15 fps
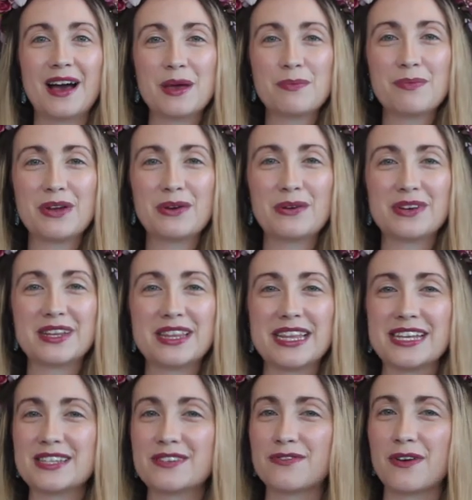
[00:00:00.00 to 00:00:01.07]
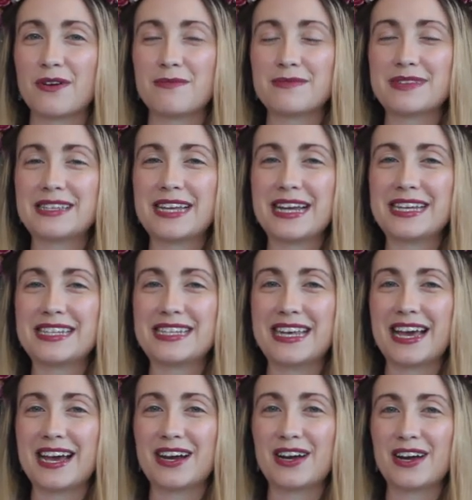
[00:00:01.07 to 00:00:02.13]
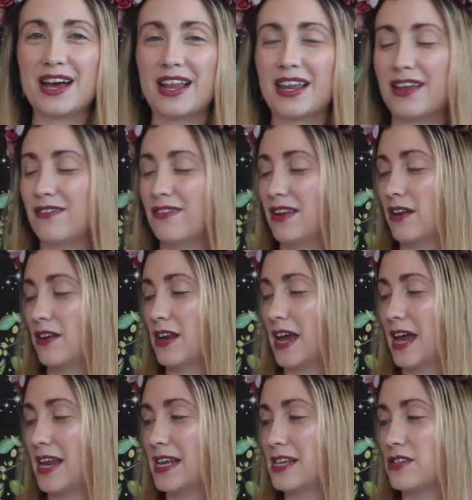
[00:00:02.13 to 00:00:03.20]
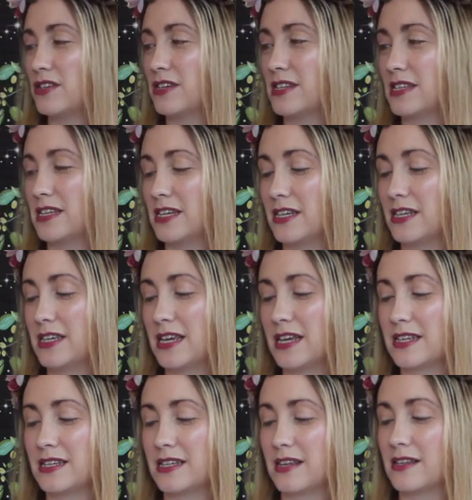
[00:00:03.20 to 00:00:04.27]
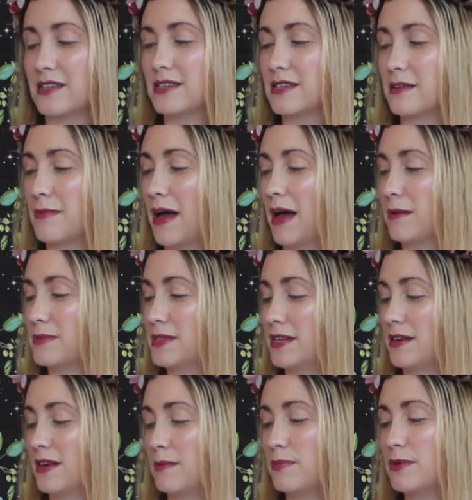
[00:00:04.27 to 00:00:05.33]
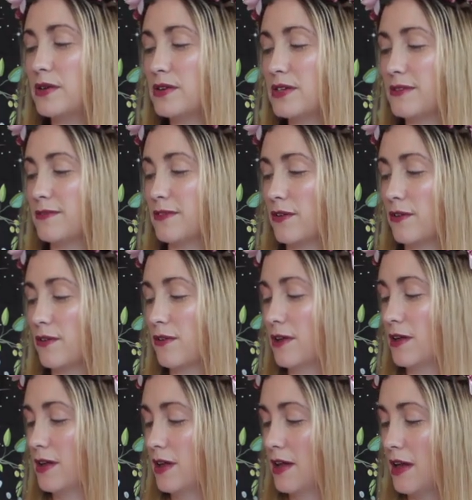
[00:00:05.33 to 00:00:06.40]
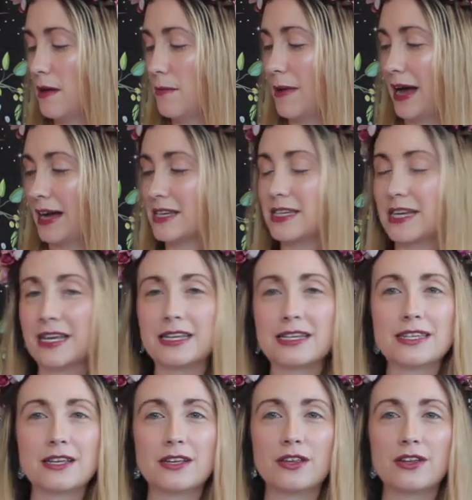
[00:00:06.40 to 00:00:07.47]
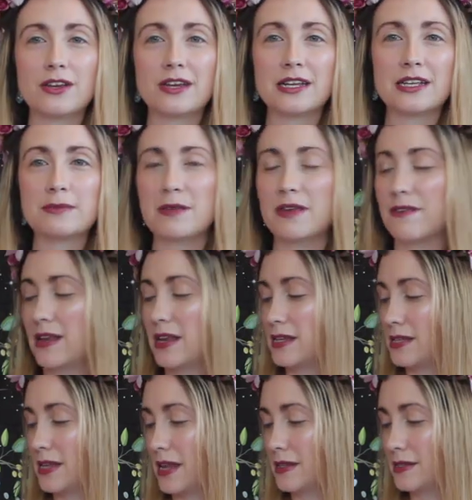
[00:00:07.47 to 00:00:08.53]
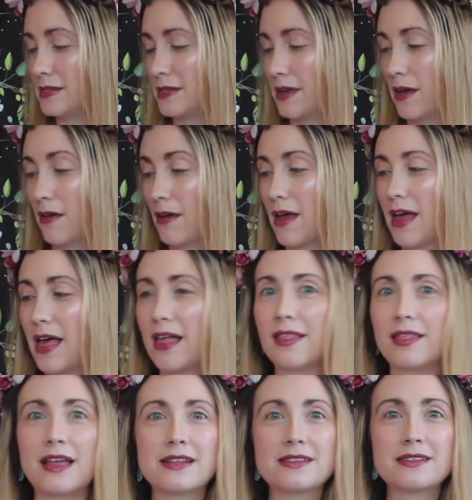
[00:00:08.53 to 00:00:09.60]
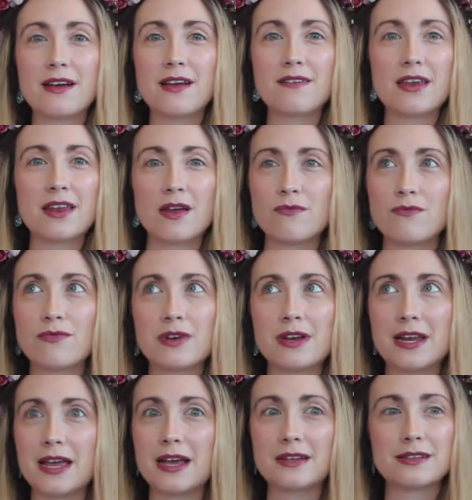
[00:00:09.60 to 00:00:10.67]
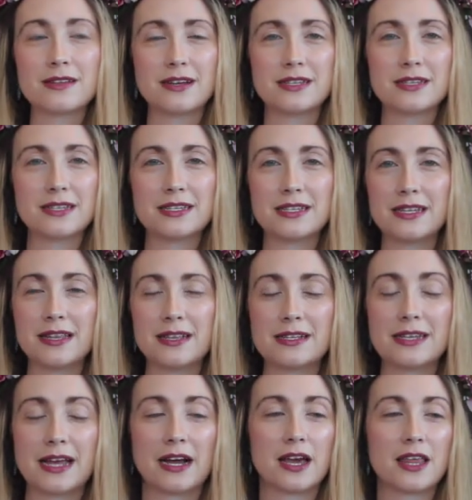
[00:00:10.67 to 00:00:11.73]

I pre-ordered this from Stacey at Girl Love Luna and as you can see she has done some absolutely beautiful packaging. She's included a nice bit of incense. So let's dive in. I'm really excited to see this deck.